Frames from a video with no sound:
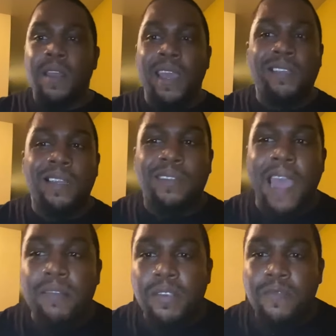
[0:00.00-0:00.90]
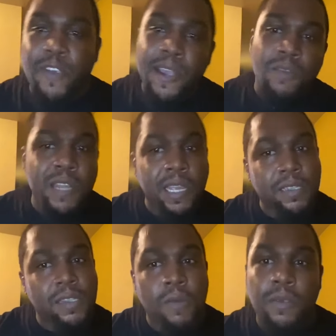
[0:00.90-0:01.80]
It's a thousand real
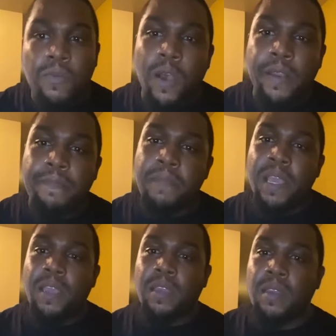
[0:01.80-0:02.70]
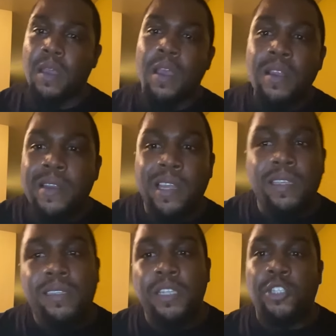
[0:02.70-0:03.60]
niggas, only one of me.
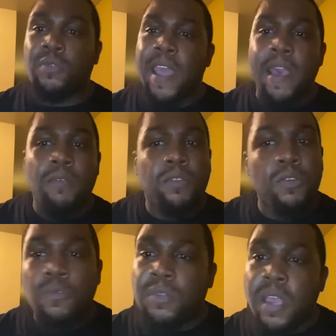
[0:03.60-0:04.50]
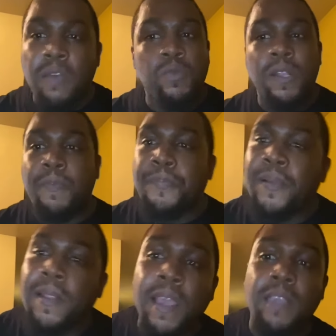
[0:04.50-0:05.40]
Niggas sit you down, do deals with the
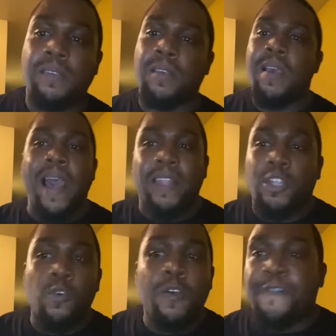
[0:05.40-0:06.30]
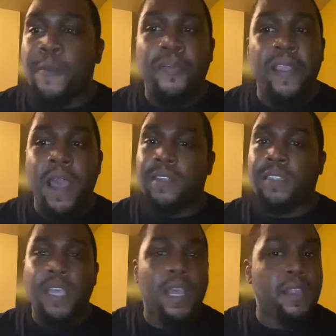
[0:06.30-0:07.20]
police. I do it for Breonna
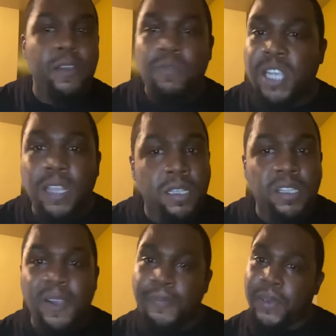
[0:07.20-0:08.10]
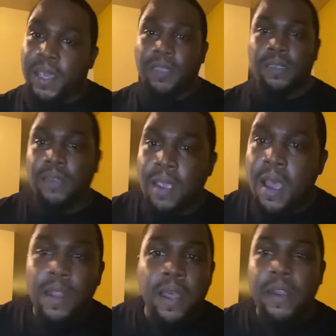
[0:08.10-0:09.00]
Taylor, no justice, no peace.
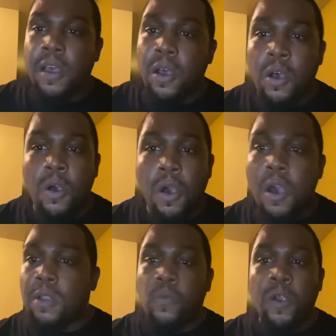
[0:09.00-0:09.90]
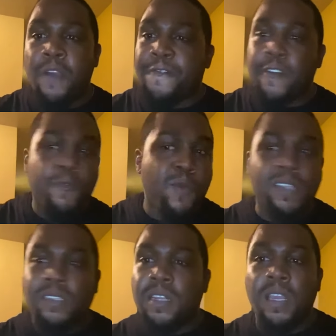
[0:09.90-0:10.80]
Love the whole Harlem world from the
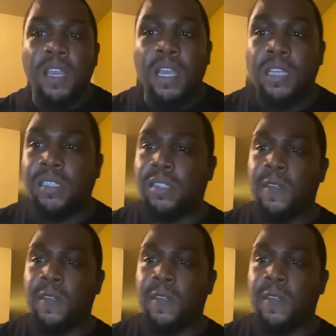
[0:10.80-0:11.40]
west to the east.